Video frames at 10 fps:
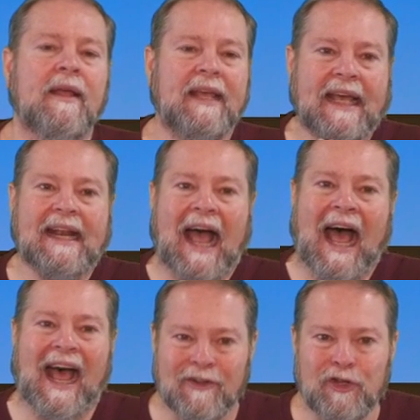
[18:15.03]
can
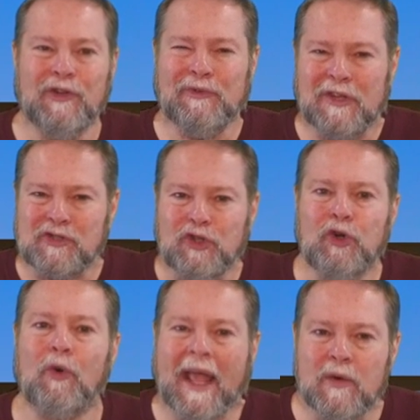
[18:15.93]
I do this
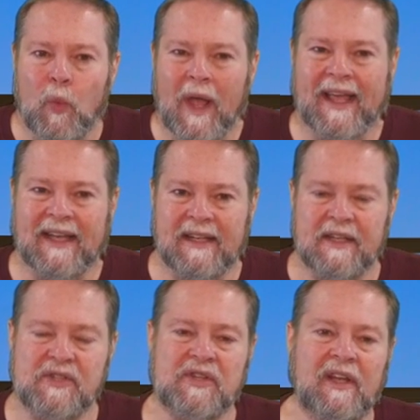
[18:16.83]
great
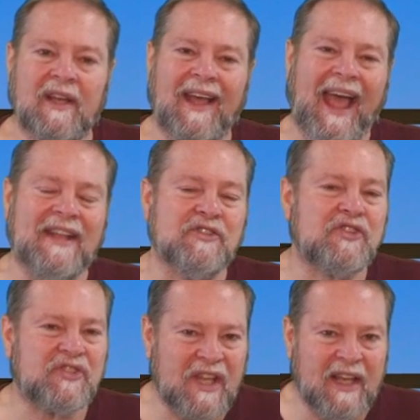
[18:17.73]
wickedness and
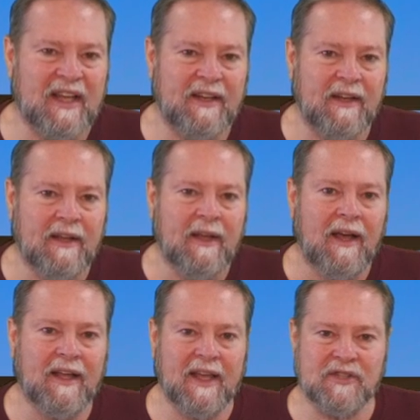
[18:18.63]
sin
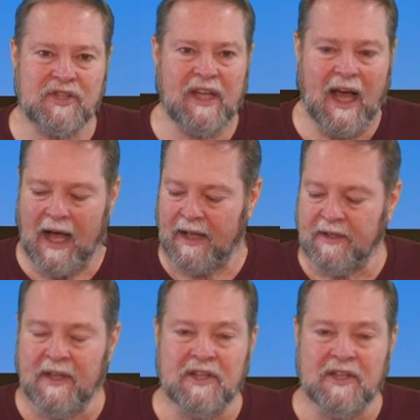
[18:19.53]
against God?